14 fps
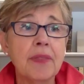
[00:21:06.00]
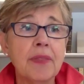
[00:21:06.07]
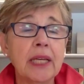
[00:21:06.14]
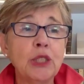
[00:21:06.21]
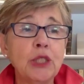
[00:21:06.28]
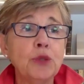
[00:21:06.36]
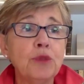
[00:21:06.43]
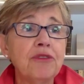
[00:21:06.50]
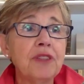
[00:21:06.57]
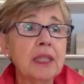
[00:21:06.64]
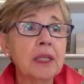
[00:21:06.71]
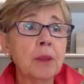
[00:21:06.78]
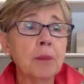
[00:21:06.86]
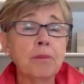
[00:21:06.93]
that you
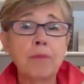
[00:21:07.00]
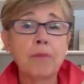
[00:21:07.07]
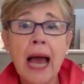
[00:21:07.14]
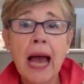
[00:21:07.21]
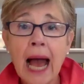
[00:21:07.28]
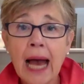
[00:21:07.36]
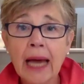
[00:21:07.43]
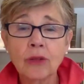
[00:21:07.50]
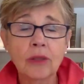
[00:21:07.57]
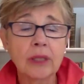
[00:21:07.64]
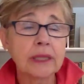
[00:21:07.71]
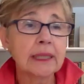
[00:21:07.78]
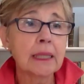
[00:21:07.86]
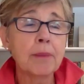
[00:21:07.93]
feel bad
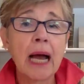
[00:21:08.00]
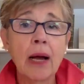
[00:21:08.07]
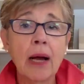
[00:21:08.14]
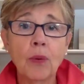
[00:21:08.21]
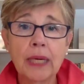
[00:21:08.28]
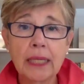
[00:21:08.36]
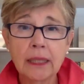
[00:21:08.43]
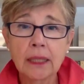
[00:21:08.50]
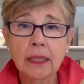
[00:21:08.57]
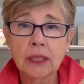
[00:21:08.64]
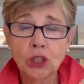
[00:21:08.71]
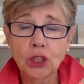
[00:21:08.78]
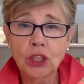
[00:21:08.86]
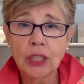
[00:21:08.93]
or it's somehow
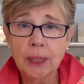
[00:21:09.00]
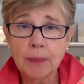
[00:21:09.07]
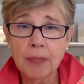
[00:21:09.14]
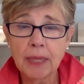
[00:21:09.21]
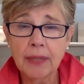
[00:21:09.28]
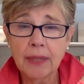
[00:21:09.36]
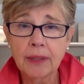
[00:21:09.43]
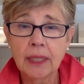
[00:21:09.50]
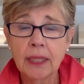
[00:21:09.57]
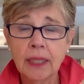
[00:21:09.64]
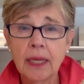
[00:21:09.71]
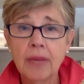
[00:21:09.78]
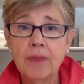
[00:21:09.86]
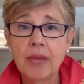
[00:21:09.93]
illegitimate
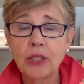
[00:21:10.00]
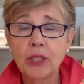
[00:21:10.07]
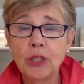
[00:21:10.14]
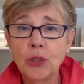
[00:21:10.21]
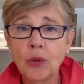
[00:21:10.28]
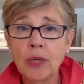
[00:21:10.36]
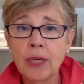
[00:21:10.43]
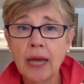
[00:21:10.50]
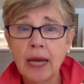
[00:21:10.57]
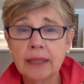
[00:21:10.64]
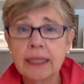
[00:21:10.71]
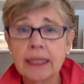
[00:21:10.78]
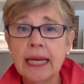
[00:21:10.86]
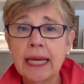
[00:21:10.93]
that you're
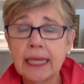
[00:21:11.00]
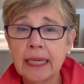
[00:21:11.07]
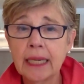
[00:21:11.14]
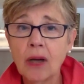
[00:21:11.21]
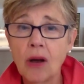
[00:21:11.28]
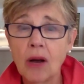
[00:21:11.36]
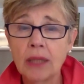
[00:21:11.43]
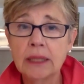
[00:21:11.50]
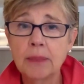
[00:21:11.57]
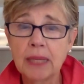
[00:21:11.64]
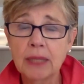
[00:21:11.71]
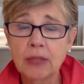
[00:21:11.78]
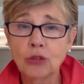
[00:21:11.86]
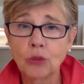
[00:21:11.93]
not taking on
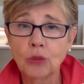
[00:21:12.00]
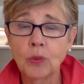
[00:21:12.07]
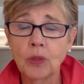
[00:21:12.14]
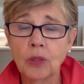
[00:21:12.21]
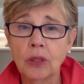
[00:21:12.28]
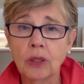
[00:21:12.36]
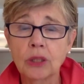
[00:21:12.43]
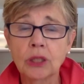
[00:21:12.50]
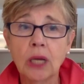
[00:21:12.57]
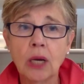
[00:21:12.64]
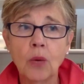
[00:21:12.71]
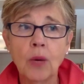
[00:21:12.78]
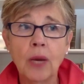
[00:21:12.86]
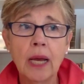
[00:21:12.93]
some extra work.
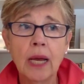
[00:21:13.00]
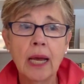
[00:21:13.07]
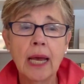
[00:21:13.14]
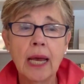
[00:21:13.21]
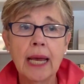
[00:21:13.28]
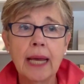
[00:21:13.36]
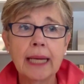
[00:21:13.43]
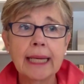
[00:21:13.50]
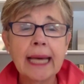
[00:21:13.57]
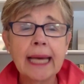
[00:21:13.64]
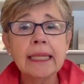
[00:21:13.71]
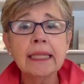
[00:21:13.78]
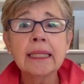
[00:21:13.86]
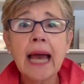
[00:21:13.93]
So
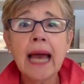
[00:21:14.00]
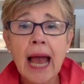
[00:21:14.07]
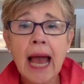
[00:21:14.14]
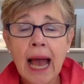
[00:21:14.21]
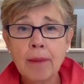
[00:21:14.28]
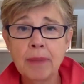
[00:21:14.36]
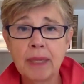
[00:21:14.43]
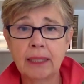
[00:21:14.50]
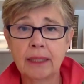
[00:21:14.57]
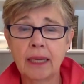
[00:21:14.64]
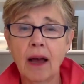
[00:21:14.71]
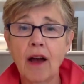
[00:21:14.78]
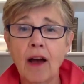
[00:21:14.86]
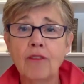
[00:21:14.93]
get in the habit
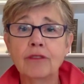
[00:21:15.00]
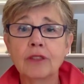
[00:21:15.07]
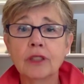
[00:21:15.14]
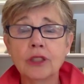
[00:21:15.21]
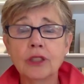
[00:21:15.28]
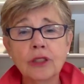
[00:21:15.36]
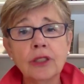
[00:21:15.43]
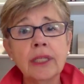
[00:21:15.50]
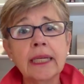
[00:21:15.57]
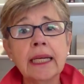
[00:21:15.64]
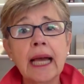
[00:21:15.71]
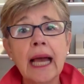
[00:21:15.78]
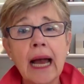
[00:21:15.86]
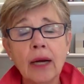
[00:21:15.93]
of
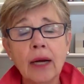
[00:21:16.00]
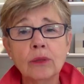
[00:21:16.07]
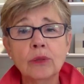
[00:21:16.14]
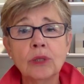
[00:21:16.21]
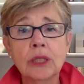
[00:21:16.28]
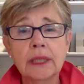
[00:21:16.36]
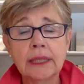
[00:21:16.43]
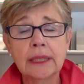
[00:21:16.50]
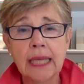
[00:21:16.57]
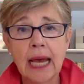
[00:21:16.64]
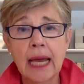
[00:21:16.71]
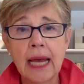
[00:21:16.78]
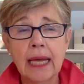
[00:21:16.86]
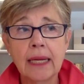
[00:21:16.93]
learning how to
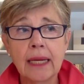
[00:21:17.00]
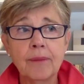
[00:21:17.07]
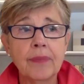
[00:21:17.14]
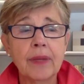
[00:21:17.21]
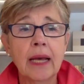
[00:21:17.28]
say,